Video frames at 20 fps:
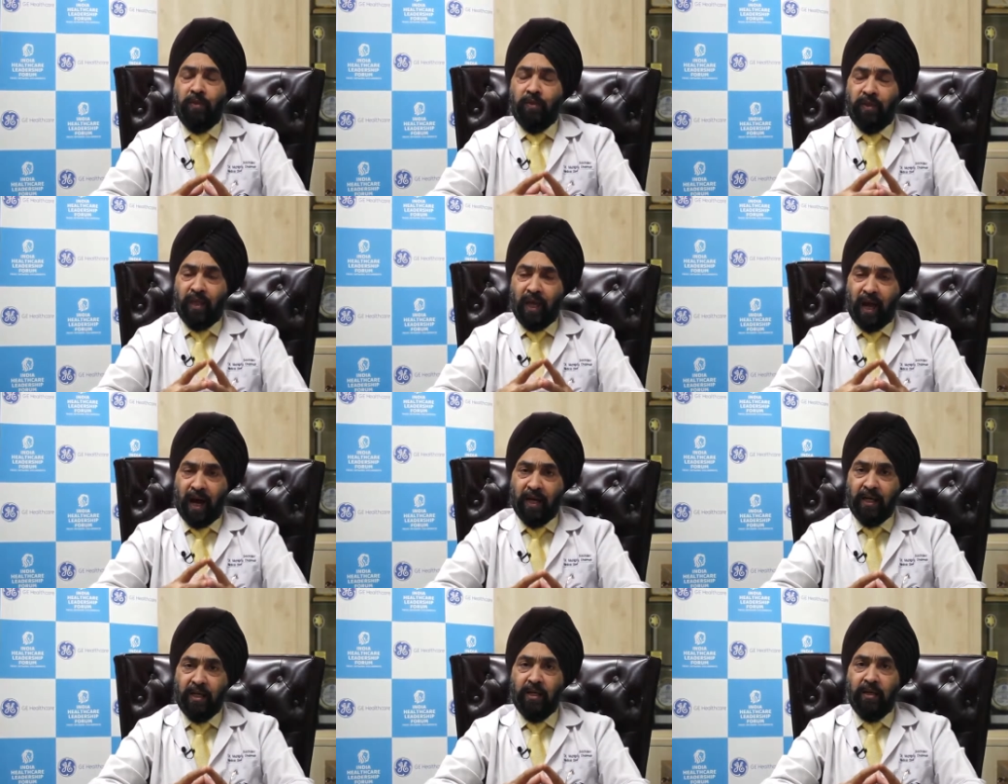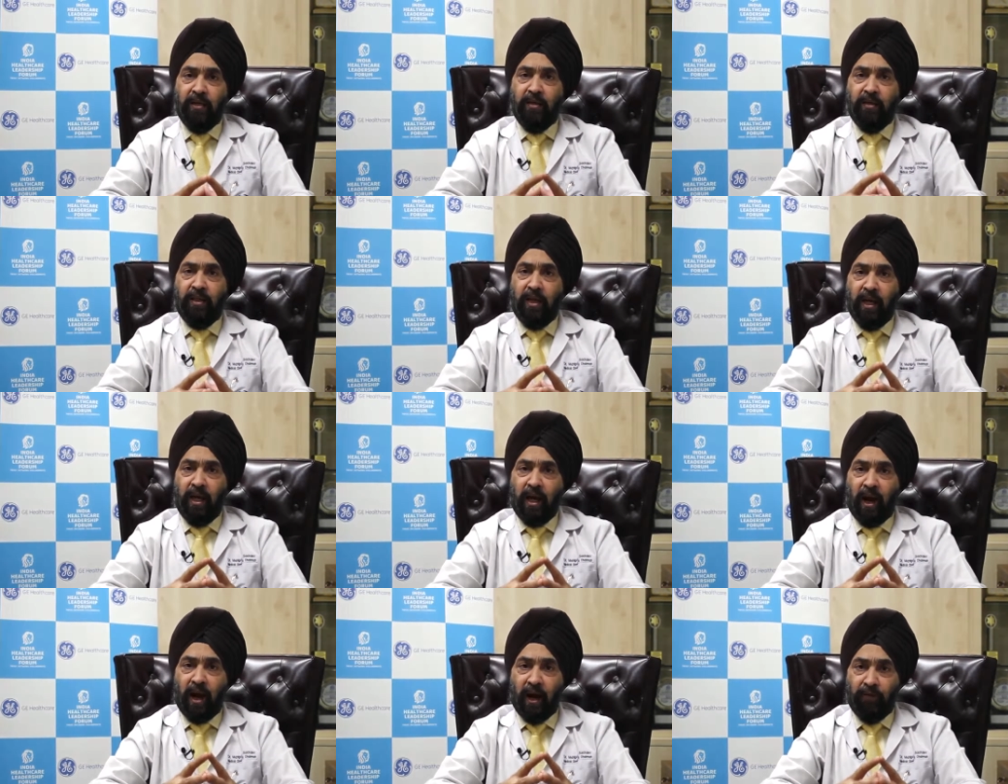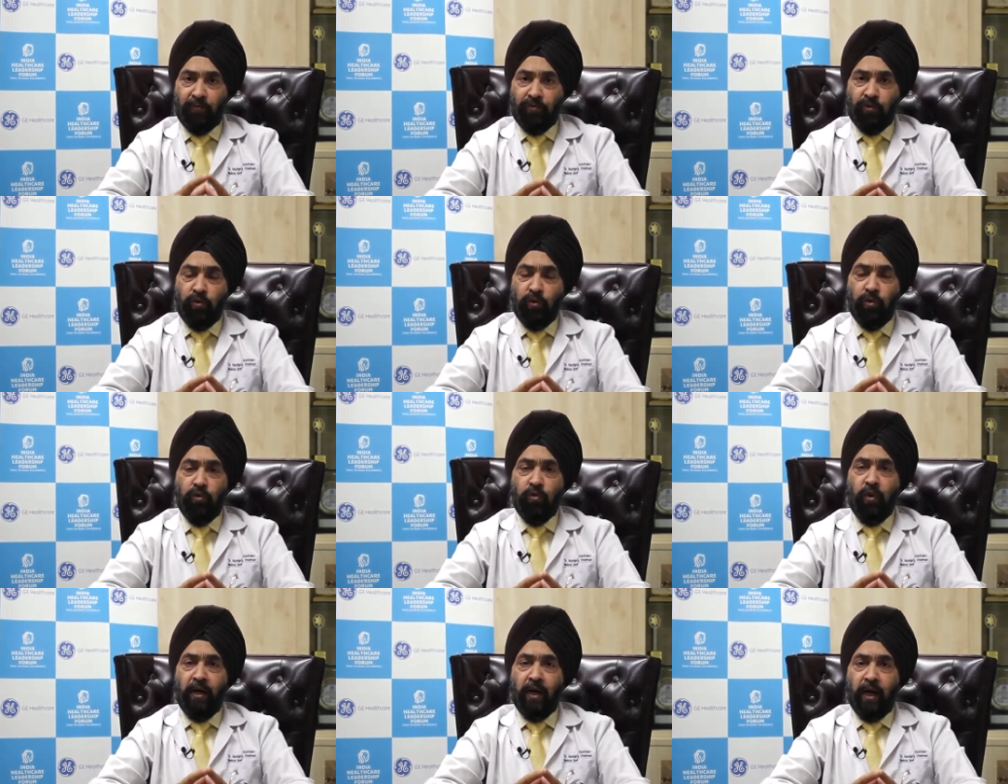that they have to
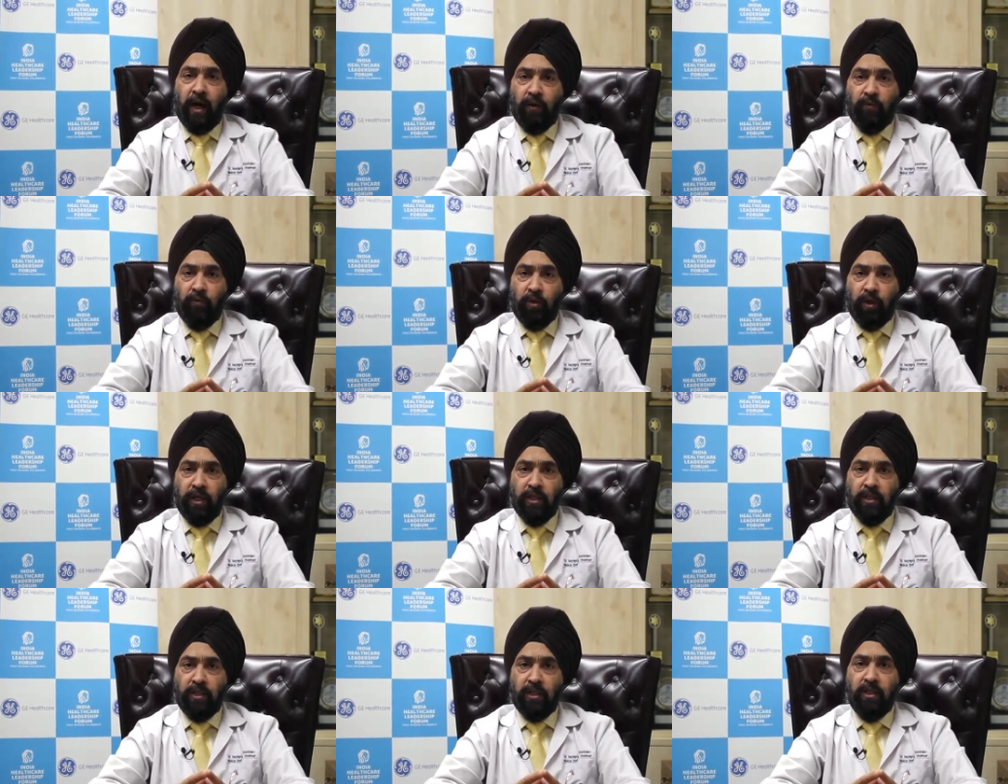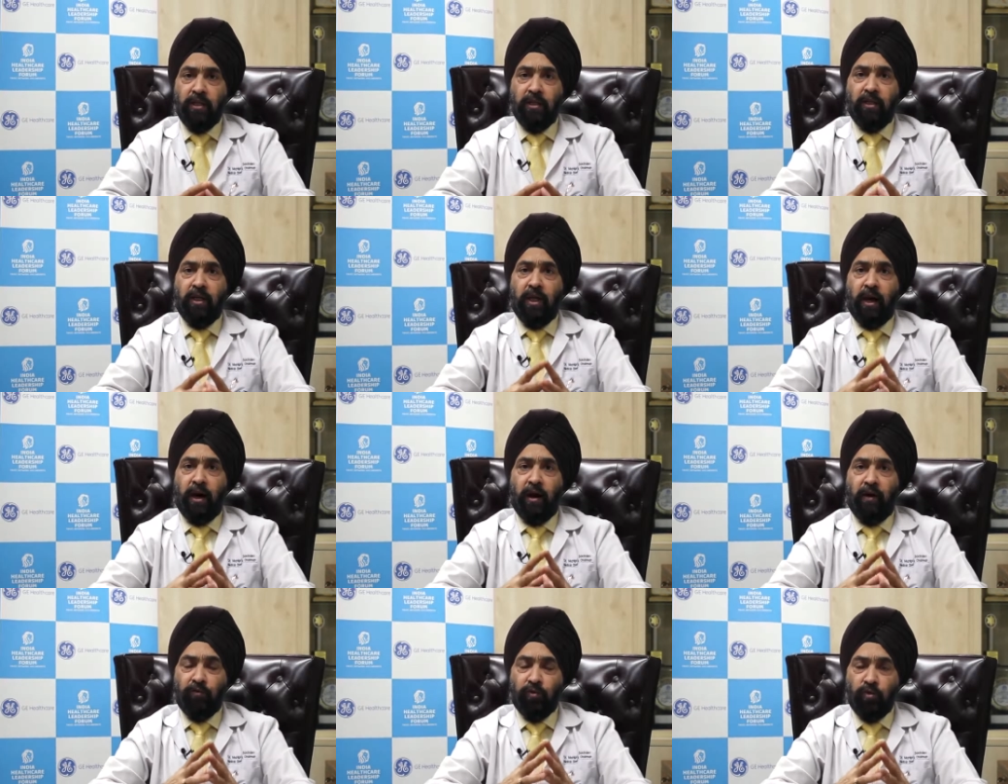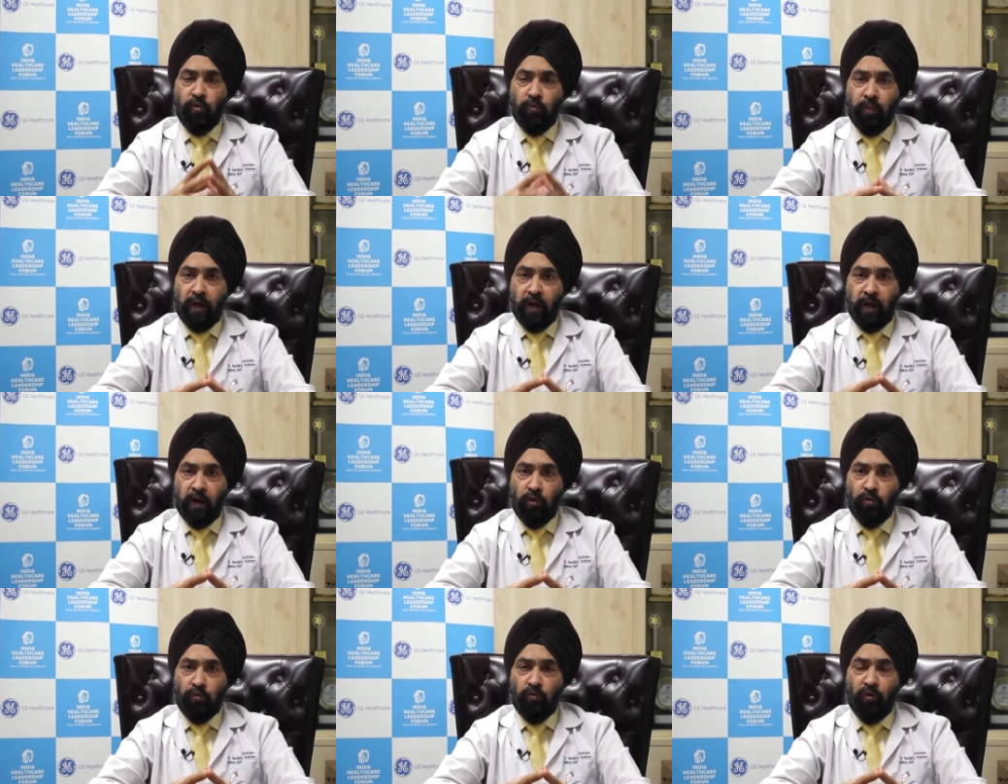do an advocacy, they have to bring
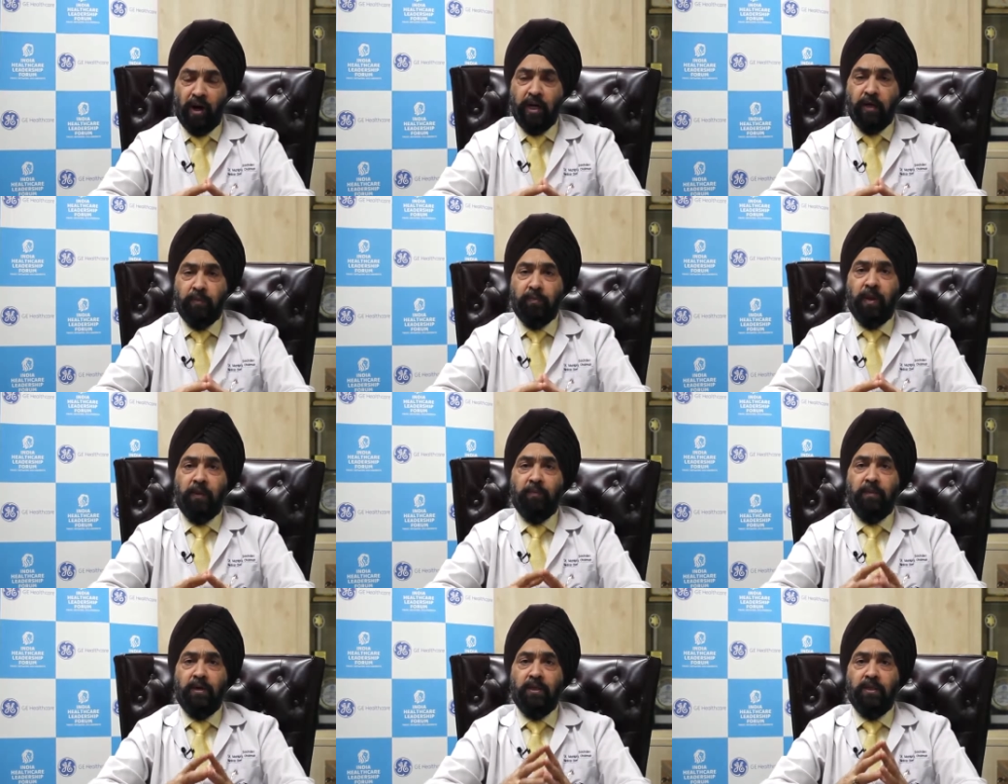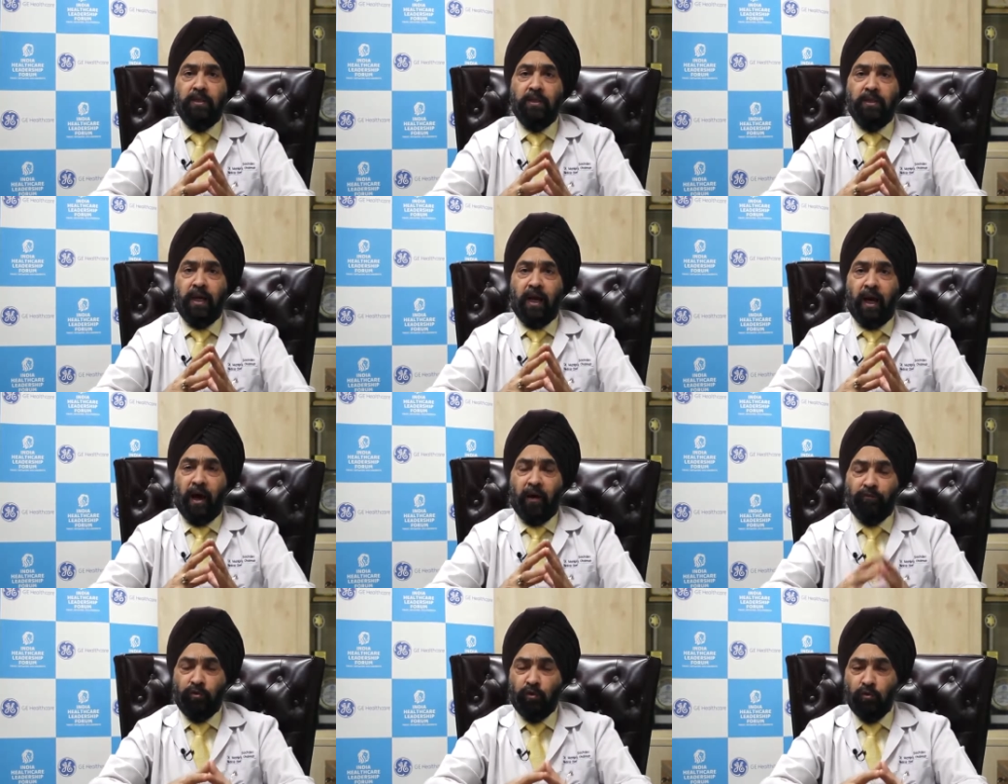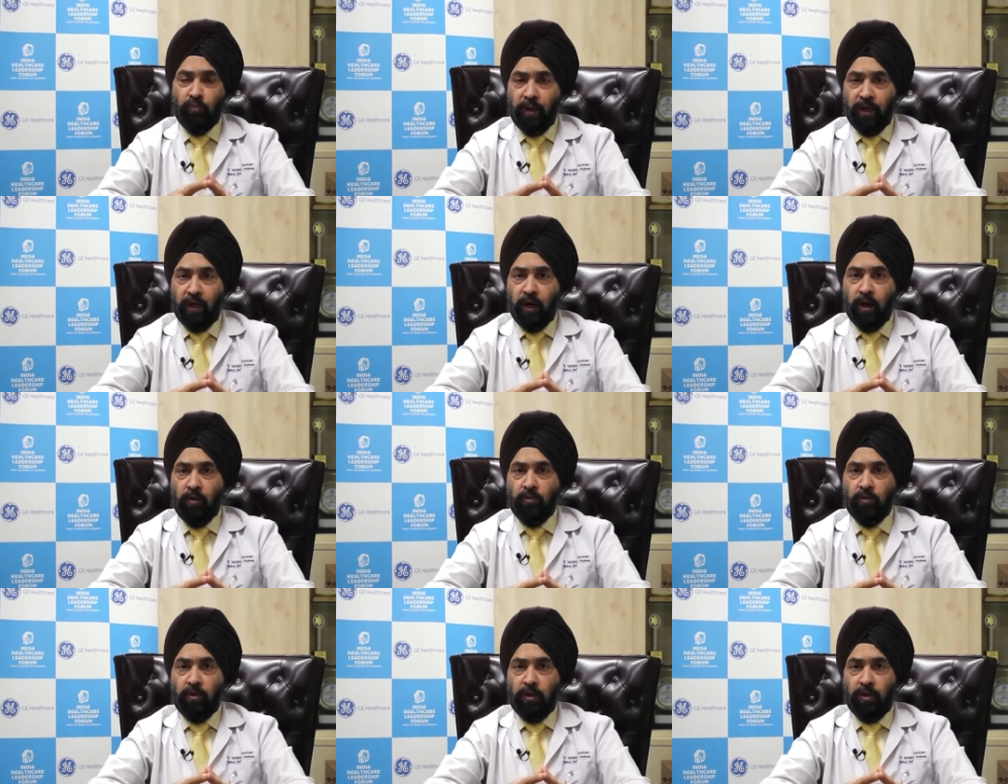out white papers, they have to bring
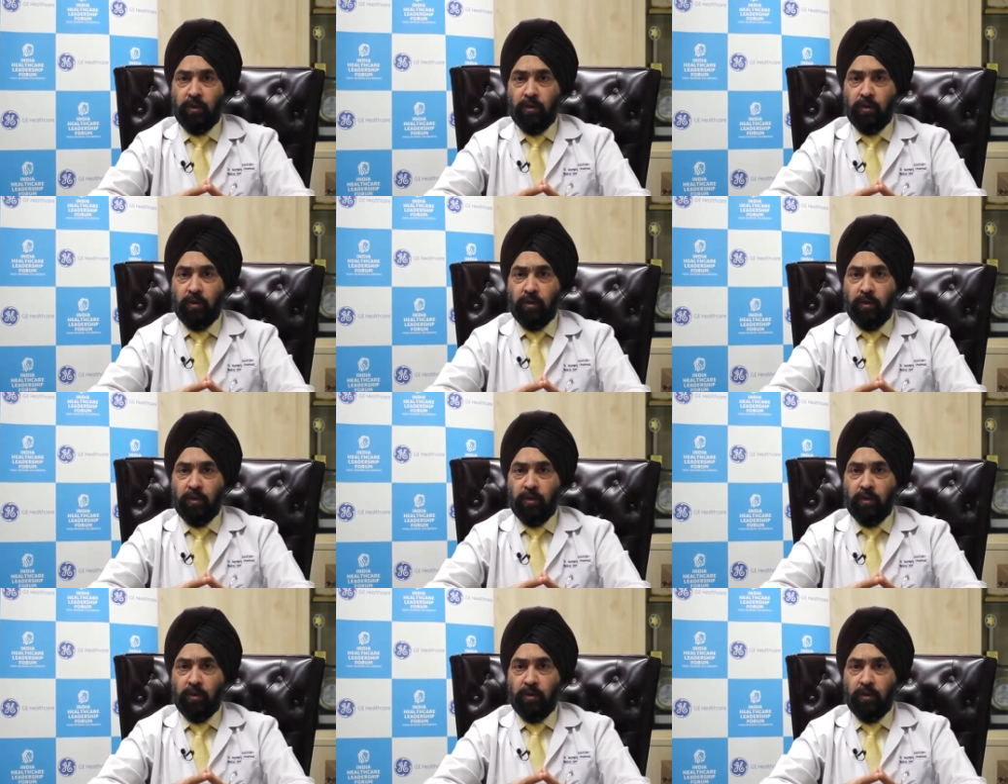out